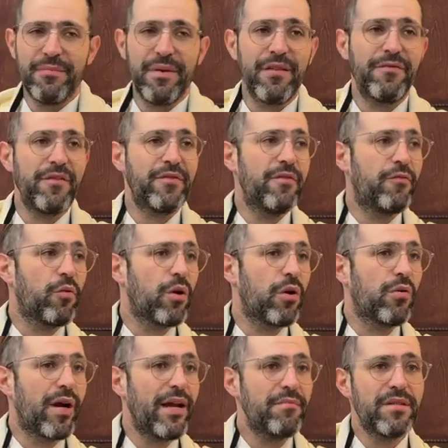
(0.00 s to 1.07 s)
is about 54
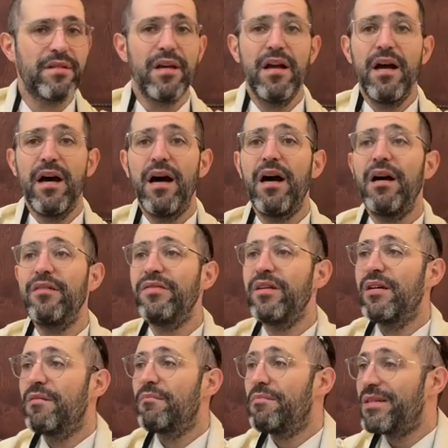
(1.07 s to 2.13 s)
grams
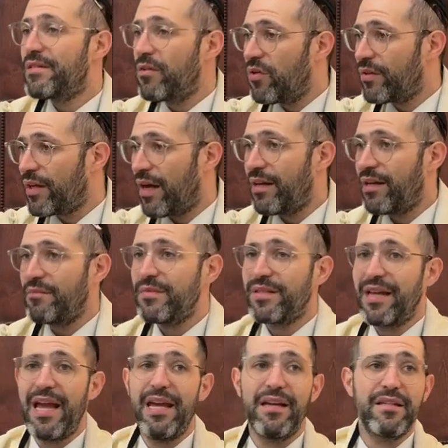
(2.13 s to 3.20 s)
of mezonot
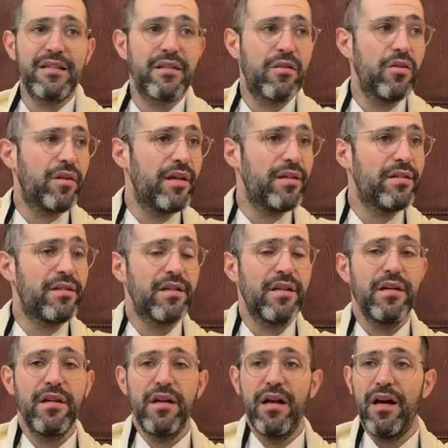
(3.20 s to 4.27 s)
items, cakes, cookies,
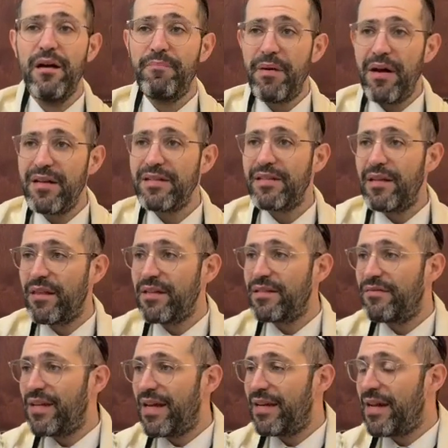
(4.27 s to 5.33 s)
pasta,
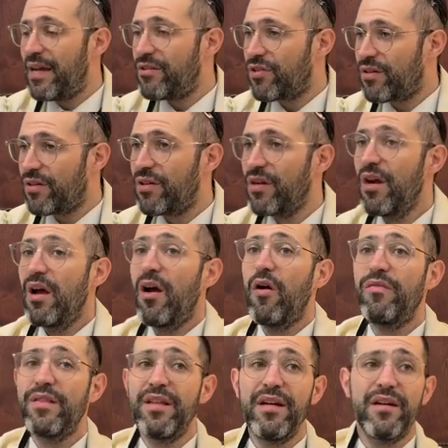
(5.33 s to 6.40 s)
things of that nature.
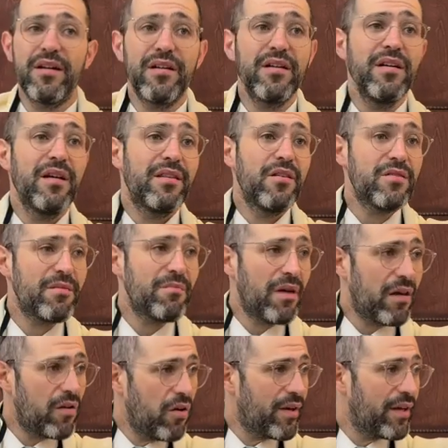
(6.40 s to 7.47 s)
Over there, there's a
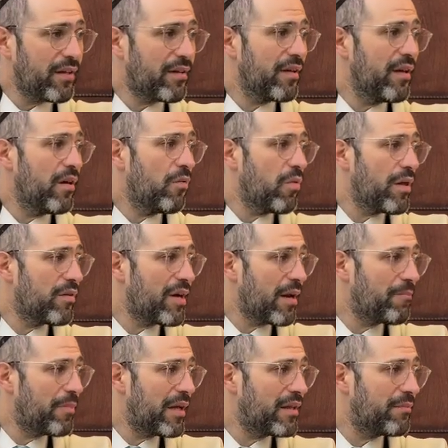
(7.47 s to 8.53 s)
machloket whether or
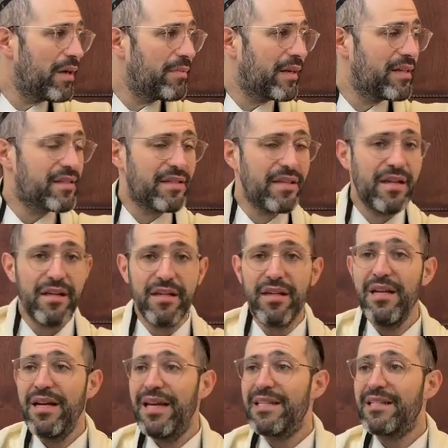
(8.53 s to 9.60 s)
not pata baba
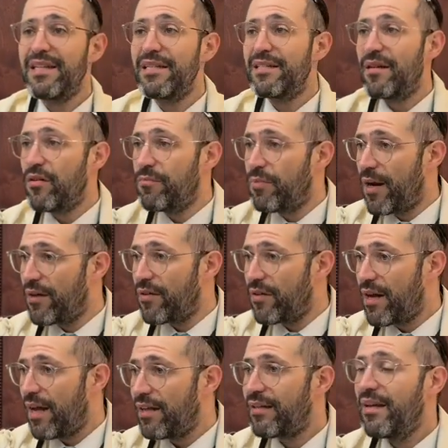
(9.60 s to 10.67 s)
kisnin is considered bread or
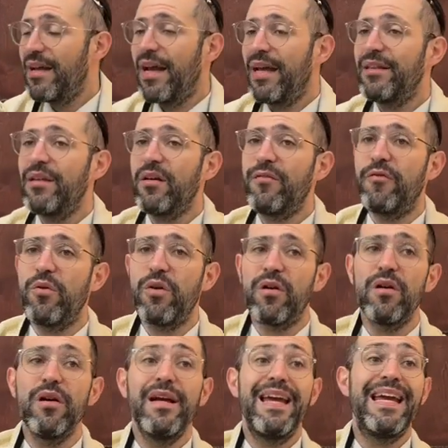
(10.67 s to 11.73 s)
not. And
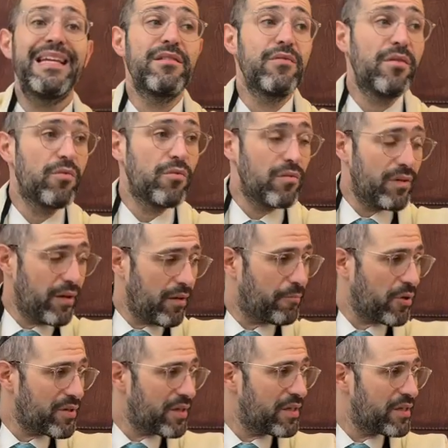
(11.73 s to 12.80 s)
therefore, a
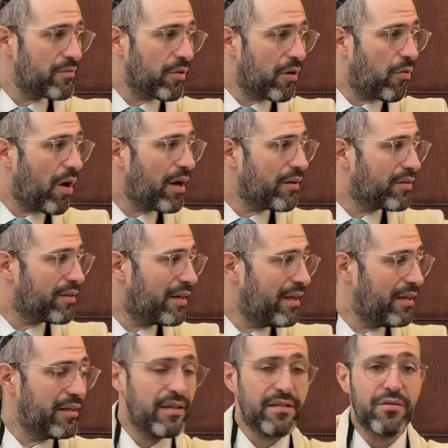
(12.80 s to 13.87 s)
person is required to
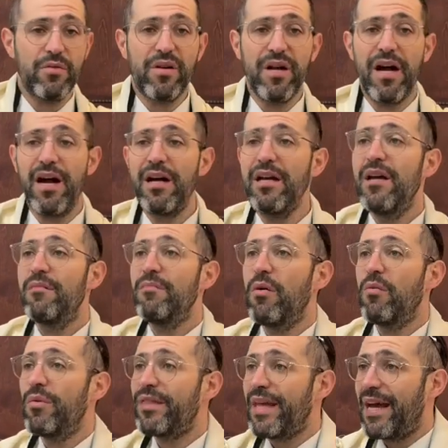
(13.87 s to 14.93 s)
eat in the sukkah,
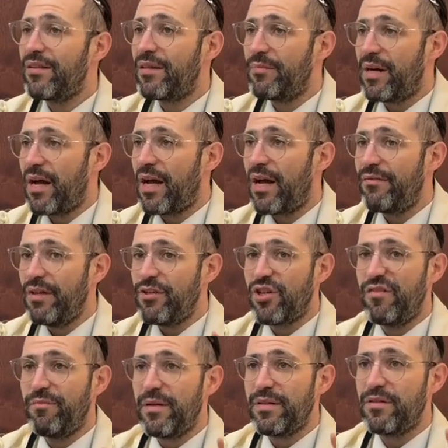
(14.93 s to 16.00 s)
but without the brachav
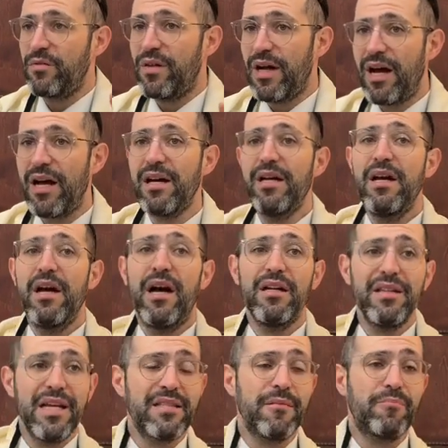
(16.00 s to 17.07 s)
lishev basuka,
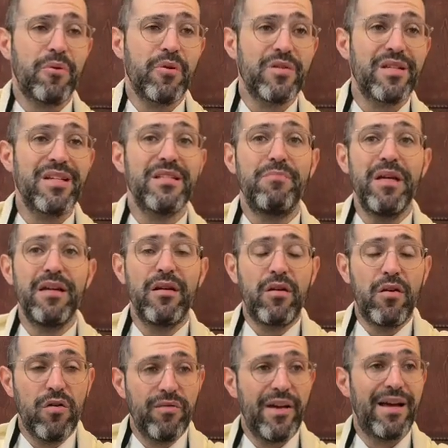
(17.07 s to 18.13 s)
unless a person is being
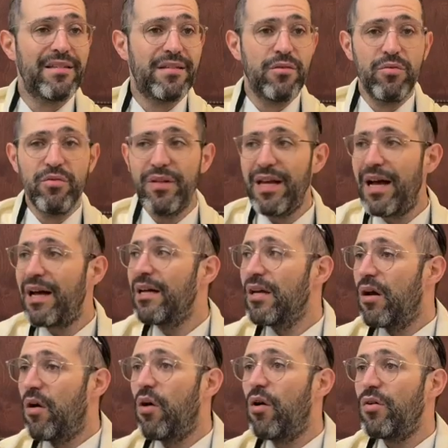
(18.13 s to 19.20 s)
koveh seuda
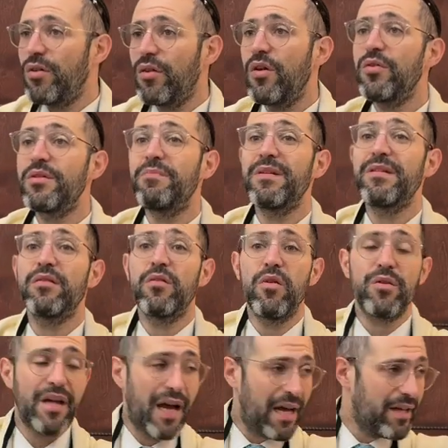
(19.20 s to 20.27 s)
on those
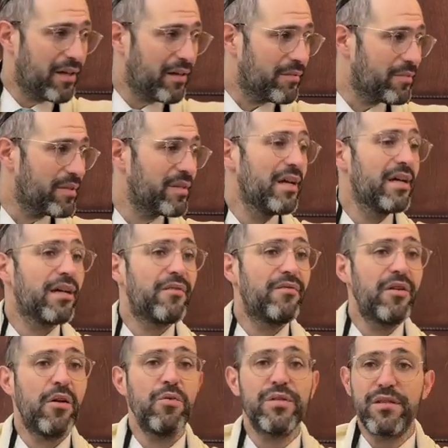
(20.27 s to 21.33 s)
mezonot items.
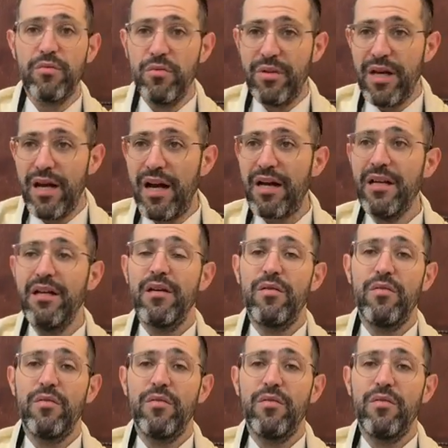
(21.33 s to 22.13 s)
Kviot seuda,